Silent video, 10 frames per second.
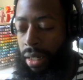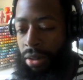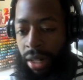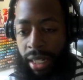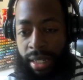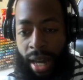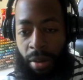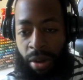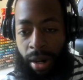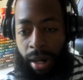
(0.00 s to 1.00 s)
during a
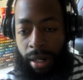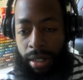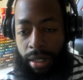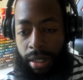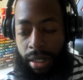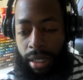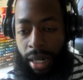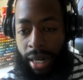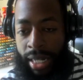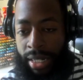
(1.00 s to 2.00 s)
time where
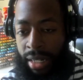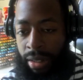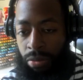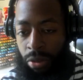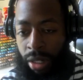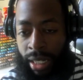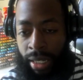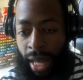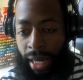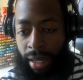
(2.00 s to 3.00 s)
there isn't really
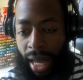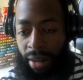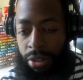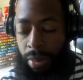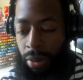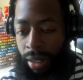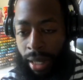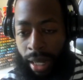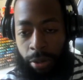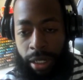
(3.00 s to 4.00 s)
like a lot of spoken
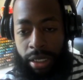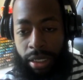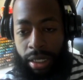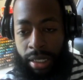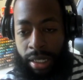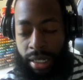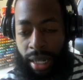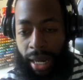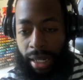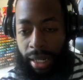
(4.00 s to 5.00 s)
language. It's just
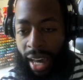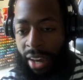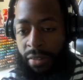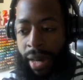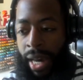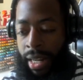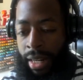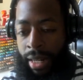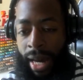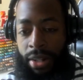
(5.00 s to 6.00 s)
like a caveman and
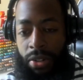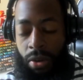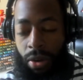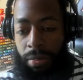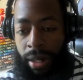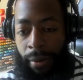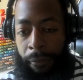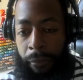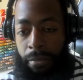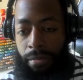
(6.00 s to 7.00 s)
a dinosaur, but
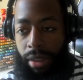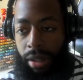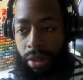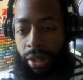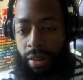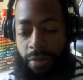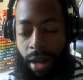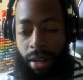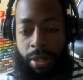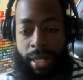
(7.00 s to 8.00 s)
you can
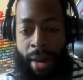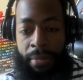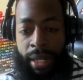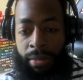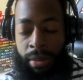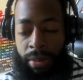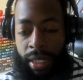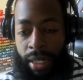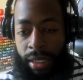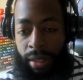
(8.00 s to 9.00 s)
follow what's happening
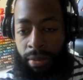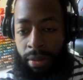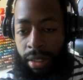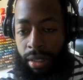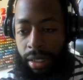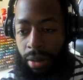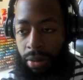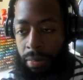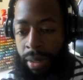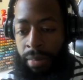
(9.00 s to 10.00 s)
because of
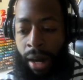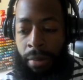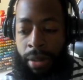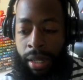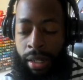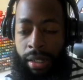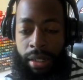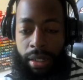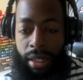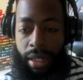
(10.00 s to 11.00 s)
the beat by beat
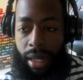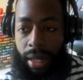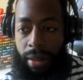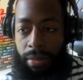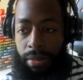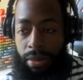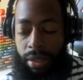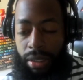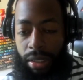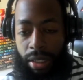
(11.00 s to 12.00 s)
um
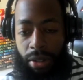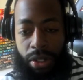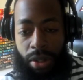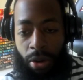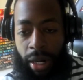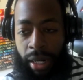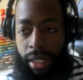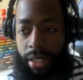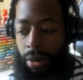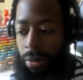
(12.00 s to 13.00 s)
story.
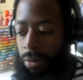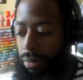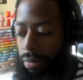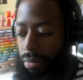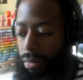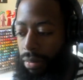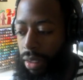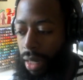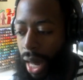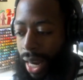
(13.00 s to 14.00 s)
So
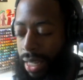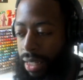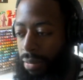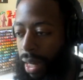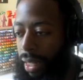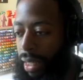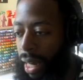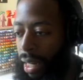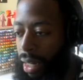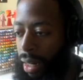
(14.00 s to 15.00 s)
I like stuff like
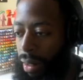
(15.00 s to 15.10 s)
that